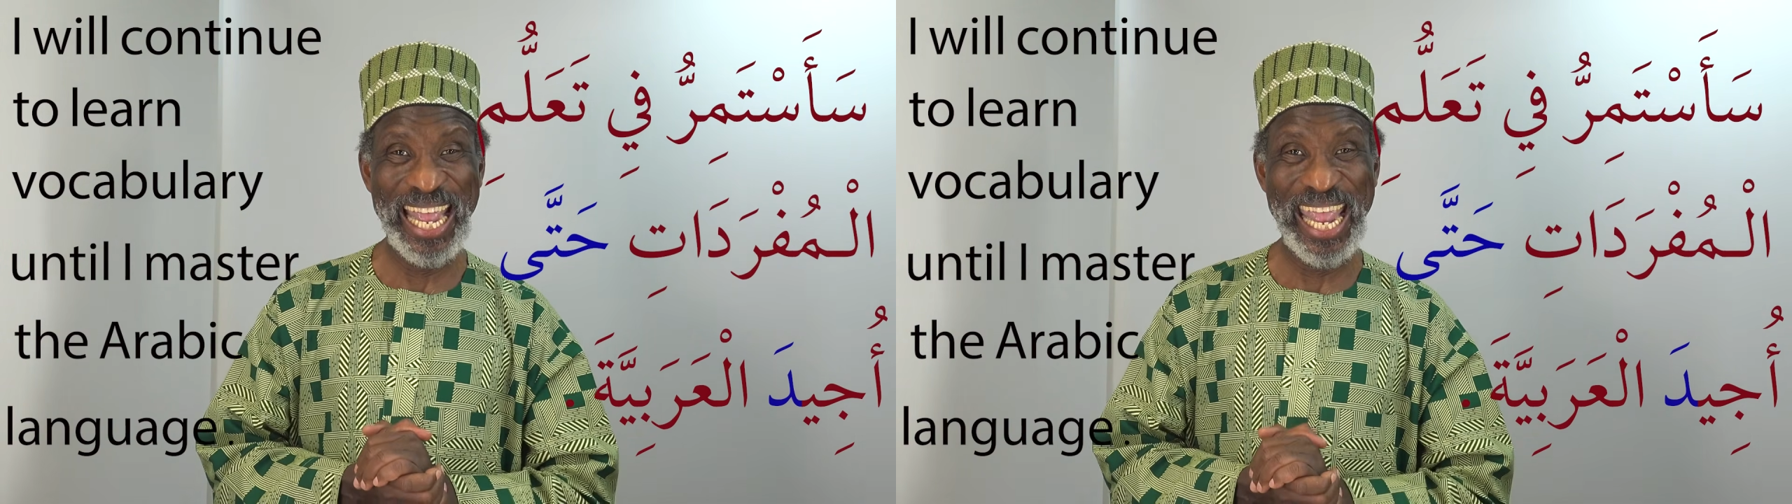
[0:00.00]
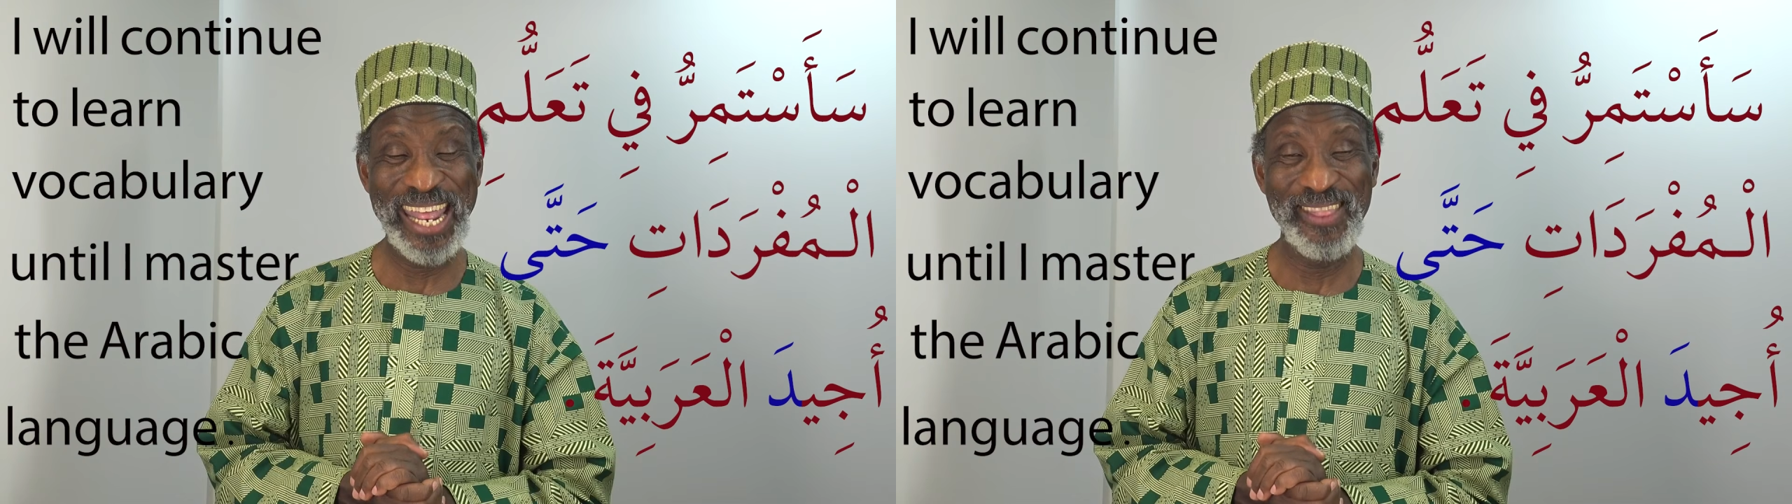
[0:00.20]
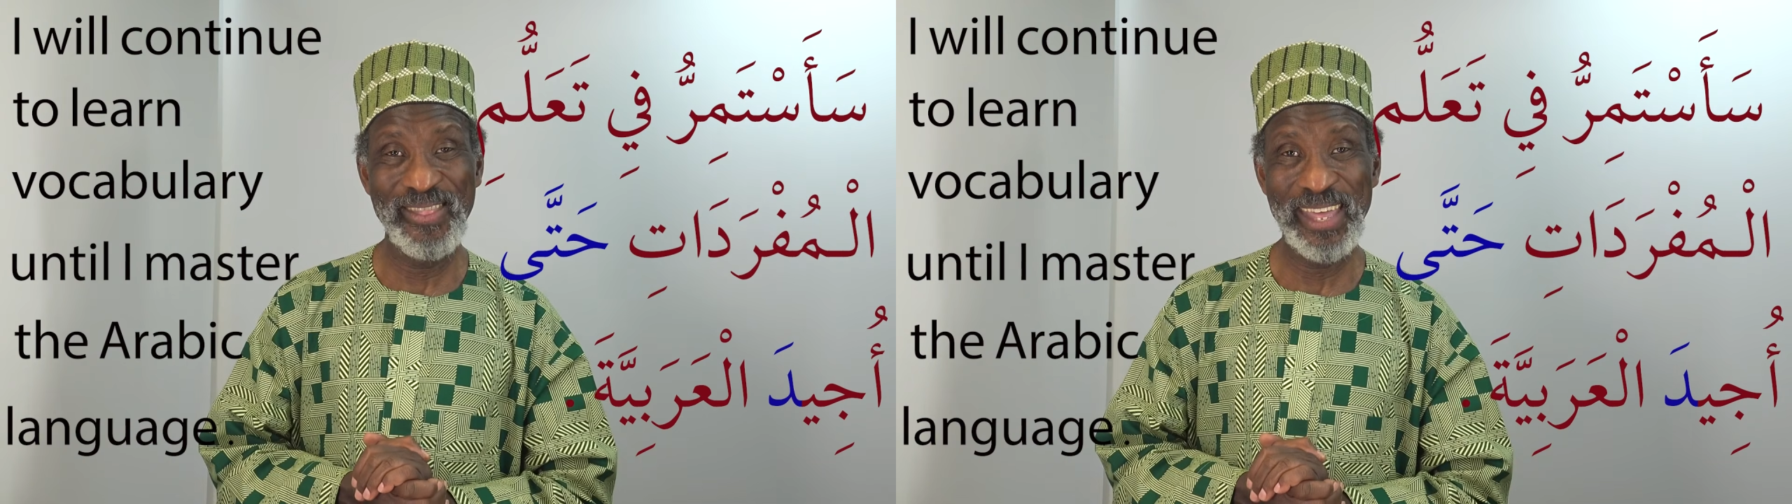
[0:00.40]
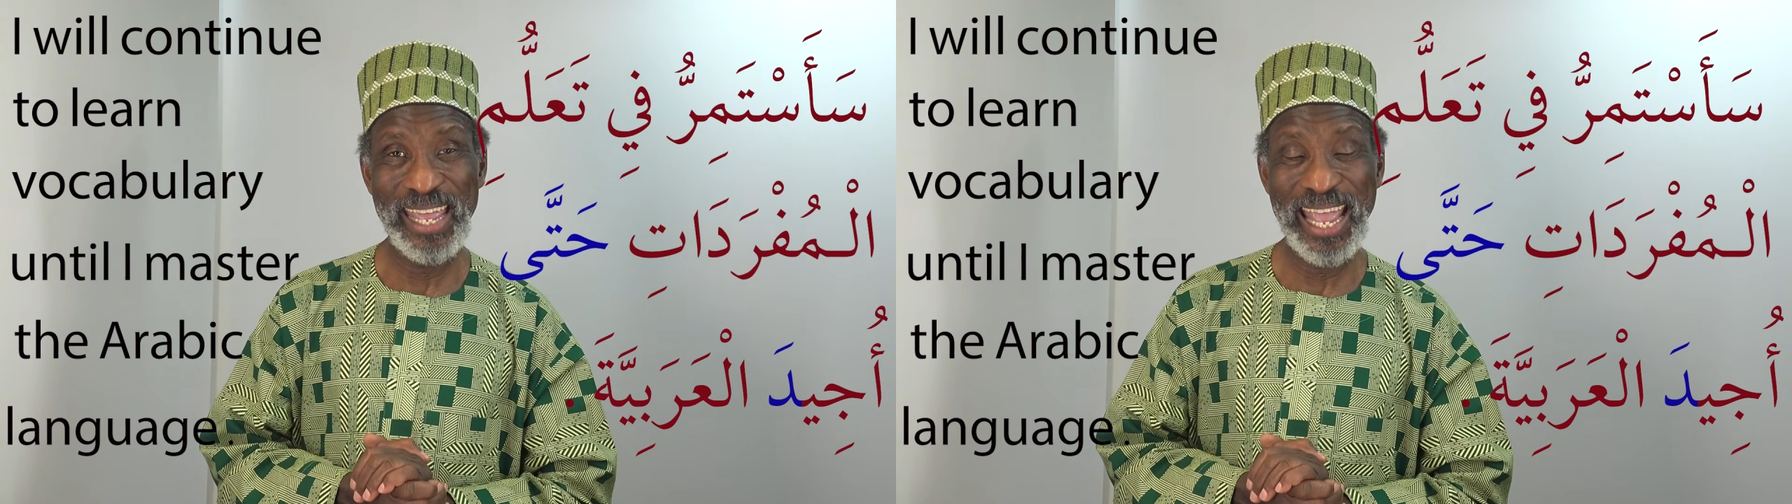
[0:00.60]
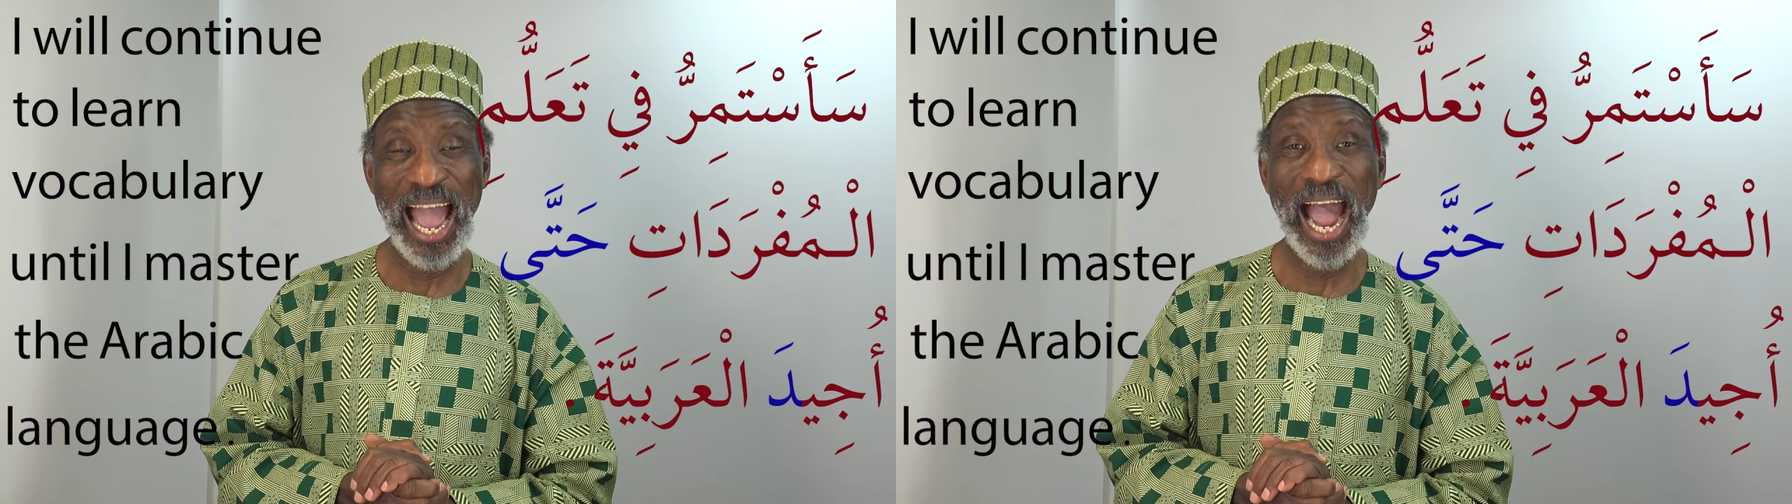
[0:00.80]
in
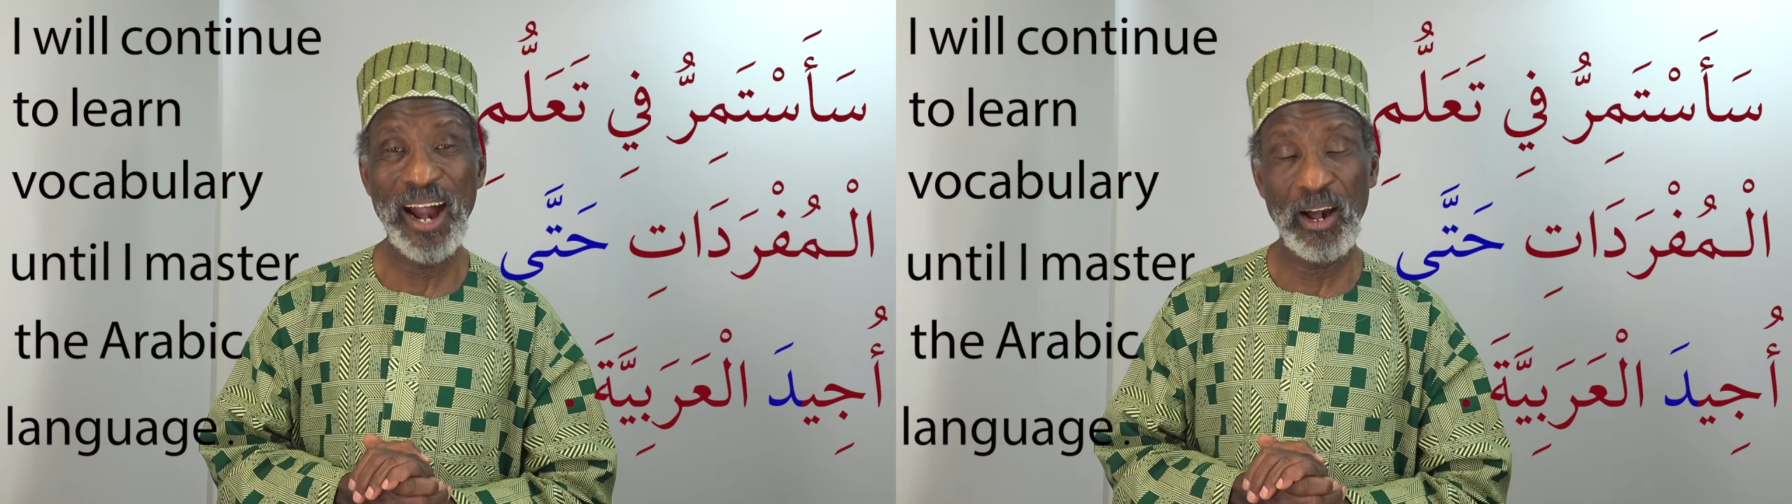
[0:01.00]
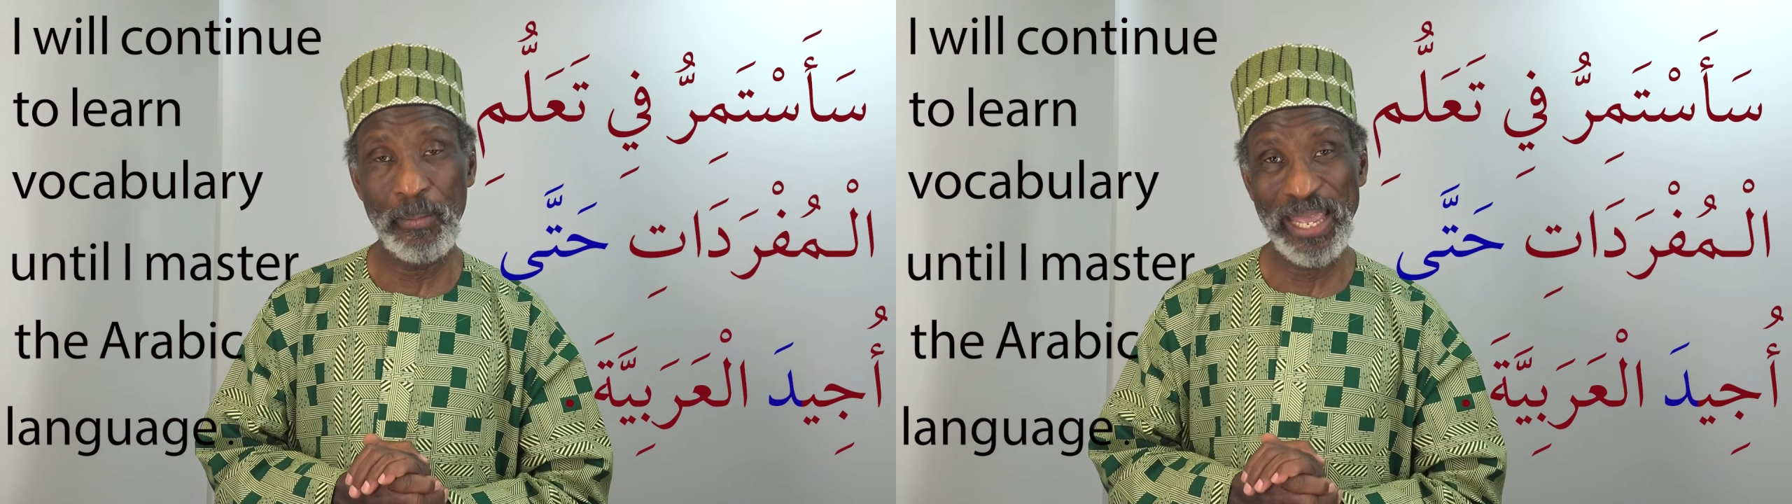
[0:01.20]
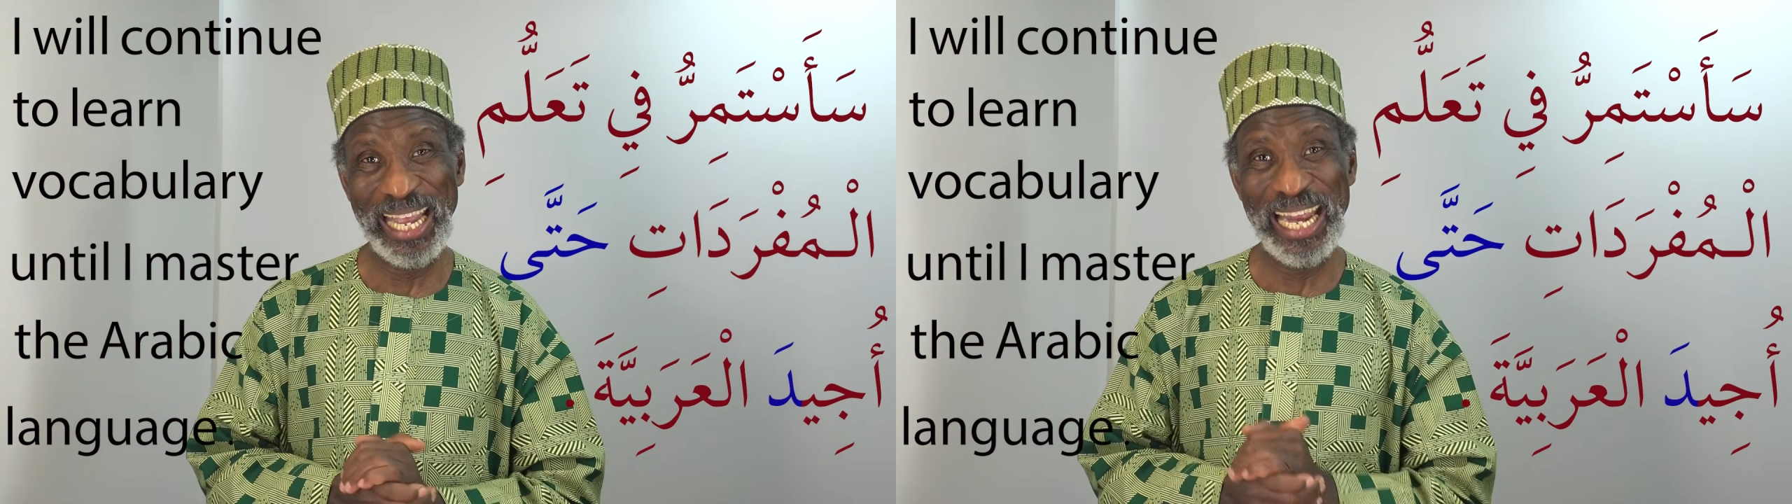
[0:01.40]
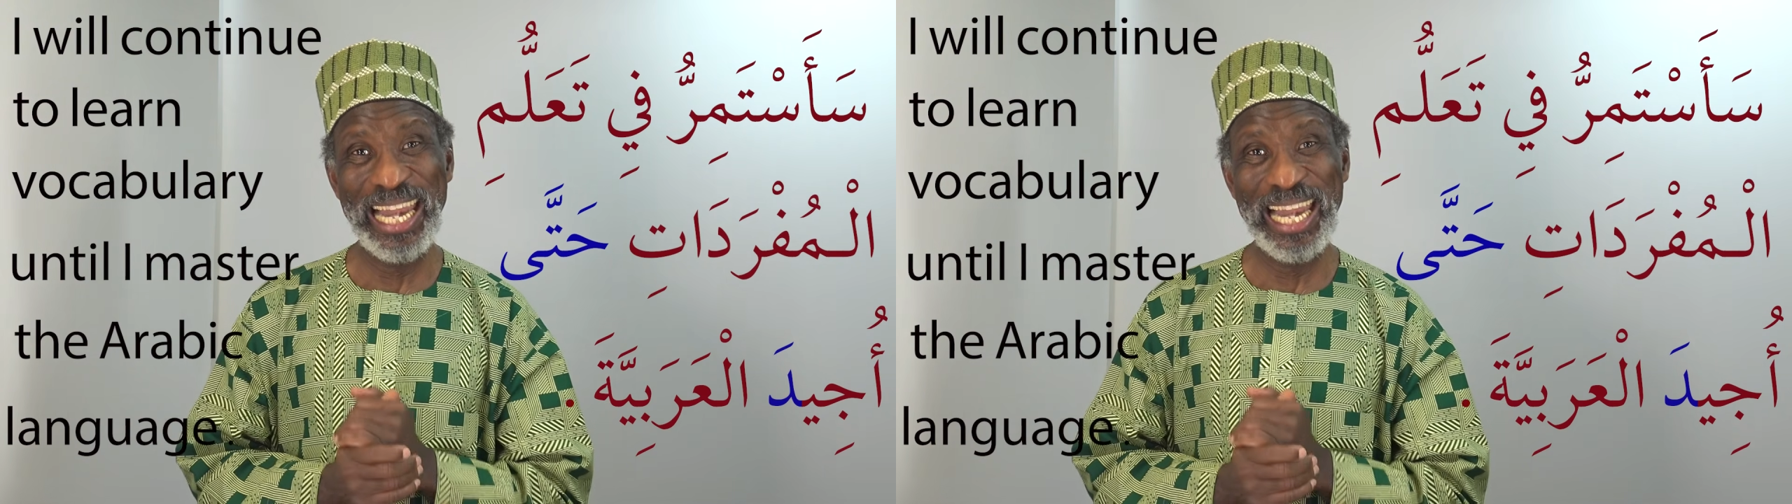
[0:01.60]
the Arabic